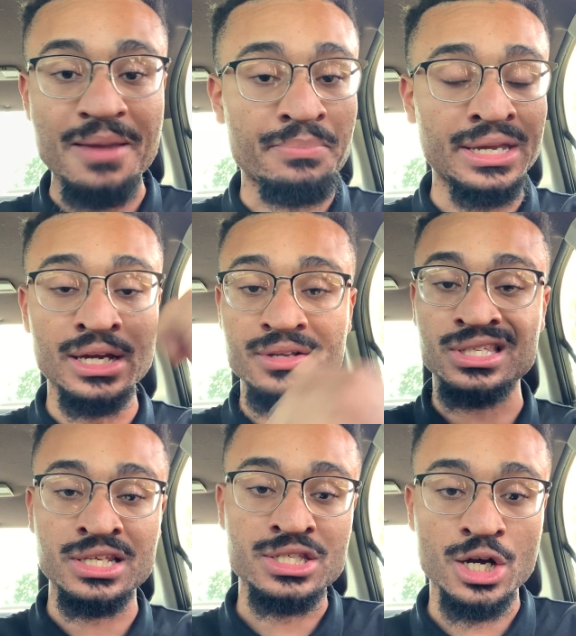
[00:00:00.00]
beating out to
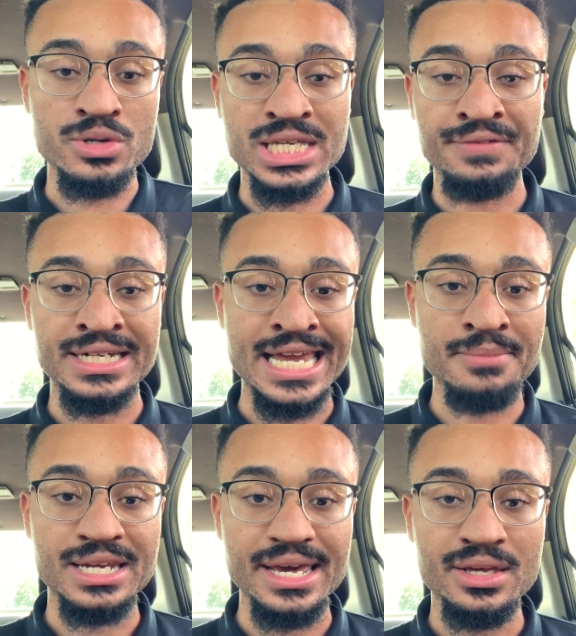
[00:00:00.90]
these hoes every damn
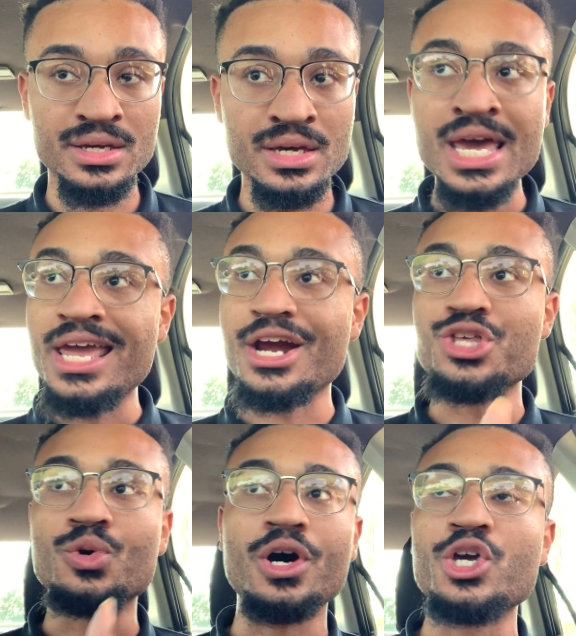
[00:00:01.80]
day. Here
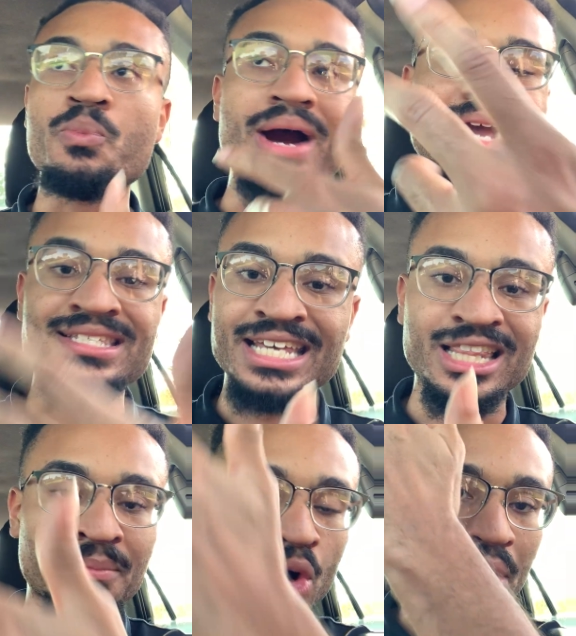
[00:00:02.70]
you go, you probably see
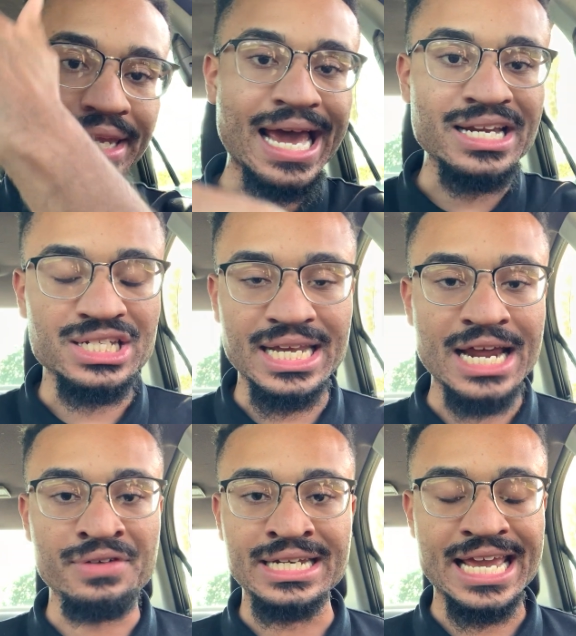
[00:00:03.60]
them online and shit
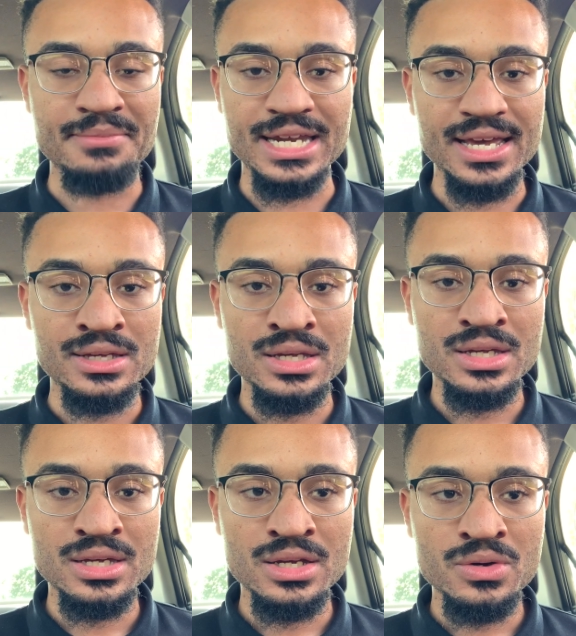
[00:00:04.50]
every damn day.
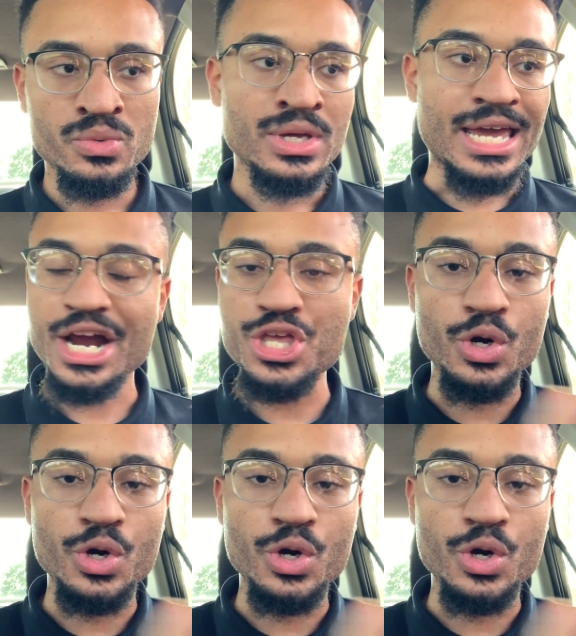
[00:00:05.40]
Here you